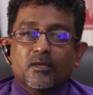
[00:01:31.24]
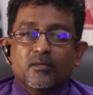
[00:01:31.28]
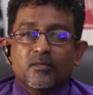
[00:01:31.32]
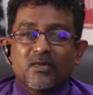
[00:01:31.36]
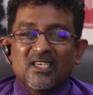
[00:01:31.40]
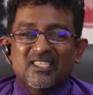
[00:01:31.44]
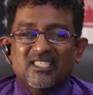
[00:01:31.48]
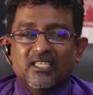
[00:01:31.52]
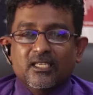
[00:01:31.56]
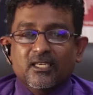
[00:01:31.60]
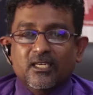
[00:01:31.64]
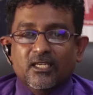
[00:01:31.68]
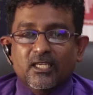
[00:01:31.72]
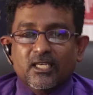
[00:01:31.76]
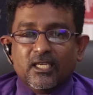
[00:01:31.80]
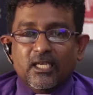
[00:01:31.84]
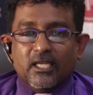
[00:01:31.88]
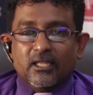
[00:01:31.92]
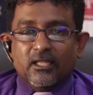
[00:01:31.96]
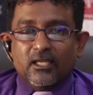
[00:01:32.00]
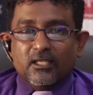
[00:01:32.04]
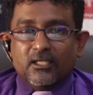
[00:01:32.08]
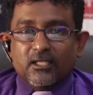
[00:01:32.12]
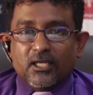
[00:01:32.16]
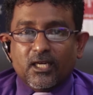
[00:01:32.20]
basically
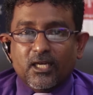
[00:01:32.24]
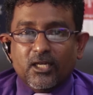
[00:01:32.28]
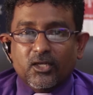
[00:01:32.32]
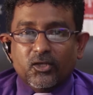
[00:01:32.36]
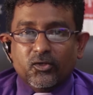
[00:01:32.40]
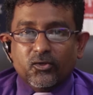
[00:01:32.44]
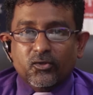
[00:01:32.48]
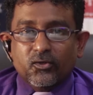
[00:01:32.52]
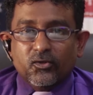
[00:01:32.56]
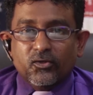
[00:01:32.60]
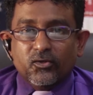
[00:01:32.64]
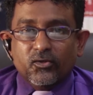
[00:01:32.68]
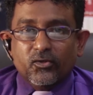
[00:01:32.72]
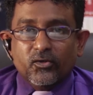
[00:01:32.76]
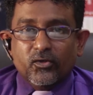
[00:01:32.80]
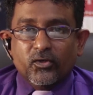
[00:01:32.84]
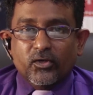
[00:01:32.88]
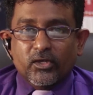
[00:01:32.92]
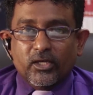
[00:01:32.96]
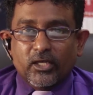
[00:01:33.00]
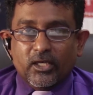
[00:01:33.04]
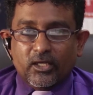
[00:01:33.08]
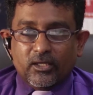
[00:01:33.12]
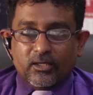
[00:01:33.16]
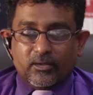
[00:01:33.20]
get the child to
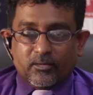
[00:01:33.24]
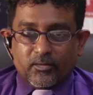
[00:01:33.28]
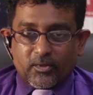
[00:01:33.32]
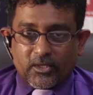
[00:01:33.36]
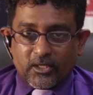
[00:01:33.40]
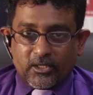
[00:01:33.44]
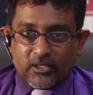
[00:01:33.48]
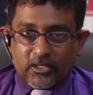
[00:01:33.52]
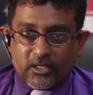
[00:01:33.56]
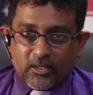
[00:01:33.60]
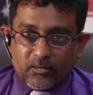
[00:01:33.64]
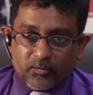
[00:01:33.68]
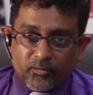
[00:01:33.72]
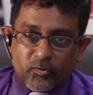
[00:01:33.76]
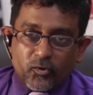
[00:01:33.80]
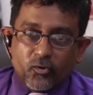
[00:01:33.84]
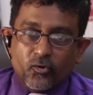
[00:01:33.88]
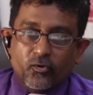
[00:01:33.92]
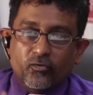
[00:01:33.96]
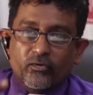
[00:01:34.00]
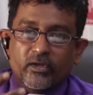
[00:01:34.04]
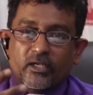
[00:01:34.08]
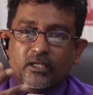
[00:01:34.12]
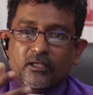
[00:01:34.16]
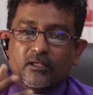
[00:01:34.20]

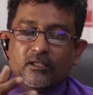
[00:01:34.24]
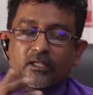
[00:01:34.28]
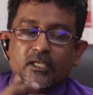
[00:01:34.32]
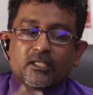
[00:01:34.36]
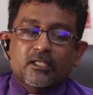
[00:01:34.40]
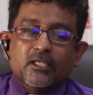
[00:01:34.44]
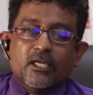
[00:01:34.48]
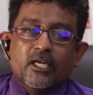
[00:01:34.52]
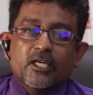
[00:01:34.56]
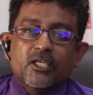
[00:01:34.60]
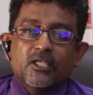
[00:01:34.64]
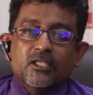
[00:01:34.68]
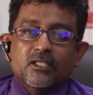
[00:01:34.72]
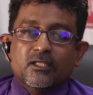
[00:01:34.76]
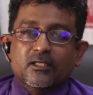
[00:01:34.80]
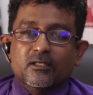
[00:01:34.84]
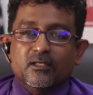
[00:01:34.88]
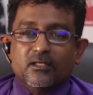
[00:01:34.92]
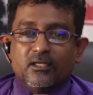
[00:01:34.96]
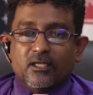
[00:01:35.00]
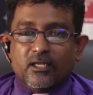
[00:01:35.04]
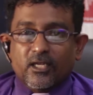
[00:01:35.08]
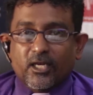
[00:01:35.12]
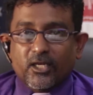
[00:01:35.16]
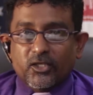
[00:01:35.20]
improve in the child's
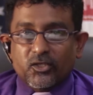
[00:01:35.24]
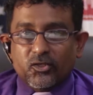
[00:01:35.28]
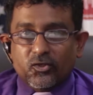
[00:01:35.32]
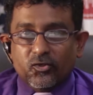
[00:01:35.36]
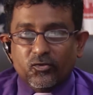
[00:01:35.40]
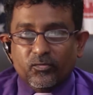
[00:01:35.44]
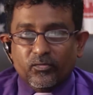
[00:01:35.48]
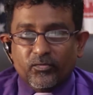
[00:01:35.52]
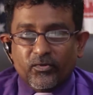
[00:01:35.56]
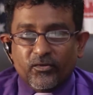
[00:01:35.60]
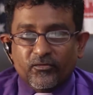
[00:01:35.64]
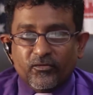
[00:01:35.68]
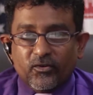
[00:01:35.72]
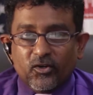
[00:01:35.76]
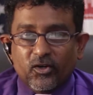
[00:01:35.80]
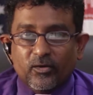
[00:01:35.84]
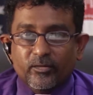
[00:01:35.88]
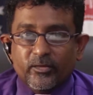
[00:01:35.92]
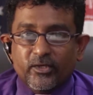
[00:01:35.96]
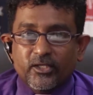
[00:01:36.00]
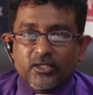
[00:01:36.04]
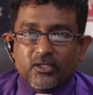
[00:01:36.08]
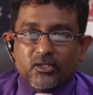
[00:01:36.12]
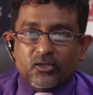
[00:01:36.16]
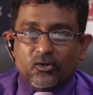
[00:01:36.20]
classroom
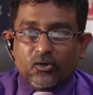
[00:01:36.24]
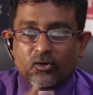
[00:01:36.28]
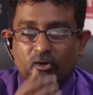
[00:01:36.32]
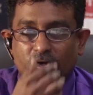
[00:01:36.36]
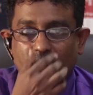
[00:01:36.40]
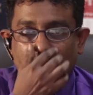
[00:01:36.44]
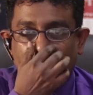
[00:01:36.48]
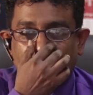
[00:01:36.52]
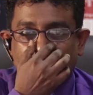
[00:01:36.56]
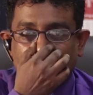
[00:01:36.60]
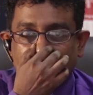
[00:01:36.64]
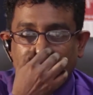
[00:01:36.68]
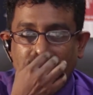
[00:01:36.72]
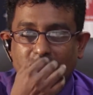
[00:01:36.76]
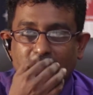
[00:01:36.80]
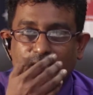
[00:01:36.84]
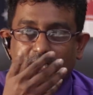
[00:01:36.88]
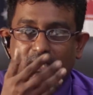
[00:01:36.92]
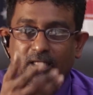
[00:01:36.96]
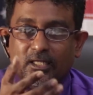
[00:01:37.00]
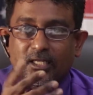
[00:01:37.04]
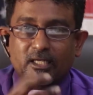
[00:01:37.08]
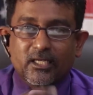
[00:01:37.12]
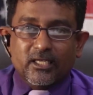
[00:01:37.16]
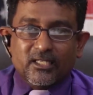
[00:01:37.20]
performance or basically
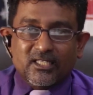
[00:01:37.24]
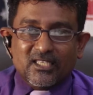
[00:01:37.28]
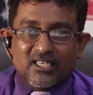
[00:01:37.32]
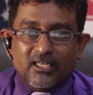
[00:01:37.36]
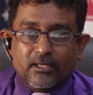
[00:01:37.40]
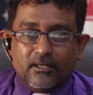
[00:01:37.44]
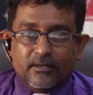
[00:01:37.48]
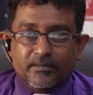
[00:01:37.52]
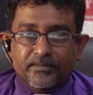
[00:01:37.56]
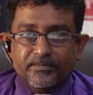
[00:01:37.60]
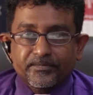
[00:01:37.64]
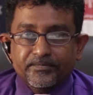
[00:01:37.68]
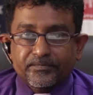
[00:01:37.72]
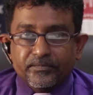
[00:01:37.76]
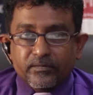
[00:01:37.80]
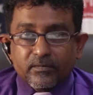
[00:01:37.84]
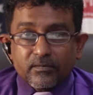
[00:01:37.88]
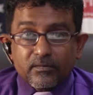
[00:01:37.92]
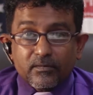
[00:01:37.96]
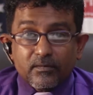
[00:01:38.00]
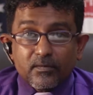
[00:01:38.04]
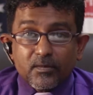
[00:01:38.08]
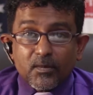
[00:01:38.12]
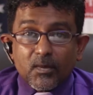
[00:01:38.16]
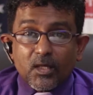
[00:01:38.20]
in the lesson.
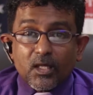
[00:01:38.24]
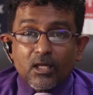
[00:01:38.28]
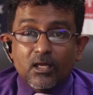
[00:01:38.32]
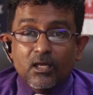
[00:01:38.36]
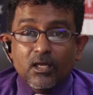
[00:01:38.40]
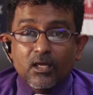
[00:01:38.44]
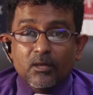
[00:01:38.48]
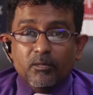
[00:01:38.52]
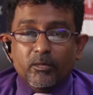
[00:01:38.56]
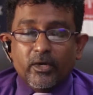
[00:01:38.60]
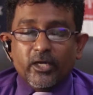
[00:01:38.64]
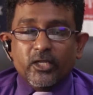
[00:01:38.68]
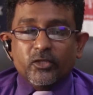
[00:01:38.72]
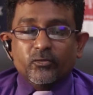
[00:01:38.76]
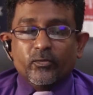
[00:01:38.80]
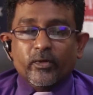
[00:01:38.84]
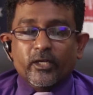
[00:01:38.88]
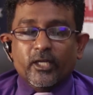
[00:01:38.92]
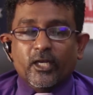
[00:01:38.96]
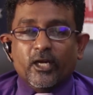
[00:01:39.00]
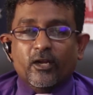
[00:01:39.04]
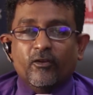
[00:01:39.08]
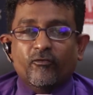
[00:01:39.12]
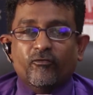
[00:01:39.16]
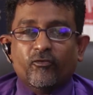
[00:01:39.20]
But it's
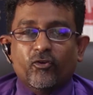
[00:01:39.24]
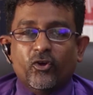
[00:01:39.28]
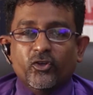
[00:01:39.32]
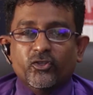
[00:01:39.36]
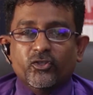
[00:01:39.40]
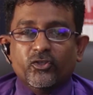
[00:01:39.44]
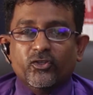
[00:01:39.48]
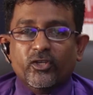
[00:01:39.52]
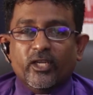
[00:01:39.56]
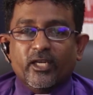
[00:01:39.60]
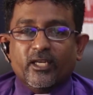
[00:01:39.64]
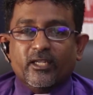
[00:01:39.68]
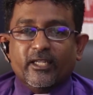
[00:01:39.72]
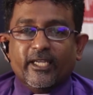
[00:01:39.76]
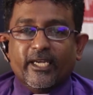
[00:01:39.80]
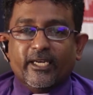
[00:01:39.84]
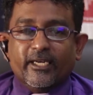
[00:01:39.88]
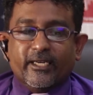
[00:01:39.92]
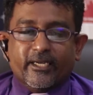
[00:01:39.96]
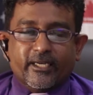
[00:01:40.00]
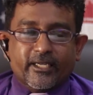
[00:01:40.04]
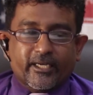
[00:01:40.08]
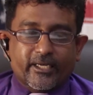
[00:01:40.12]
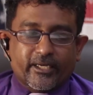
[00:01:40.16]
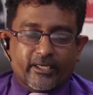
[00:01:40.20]
very unfortunate
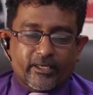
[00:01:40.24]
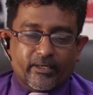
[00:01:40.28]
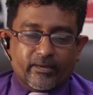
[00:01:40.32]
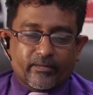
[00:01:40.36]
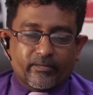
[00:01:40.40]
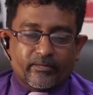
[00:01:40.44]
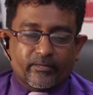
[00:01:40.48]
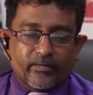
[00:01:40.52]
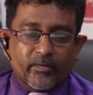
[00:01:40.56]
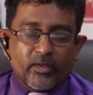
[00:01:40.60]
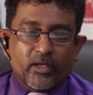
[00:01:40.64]
that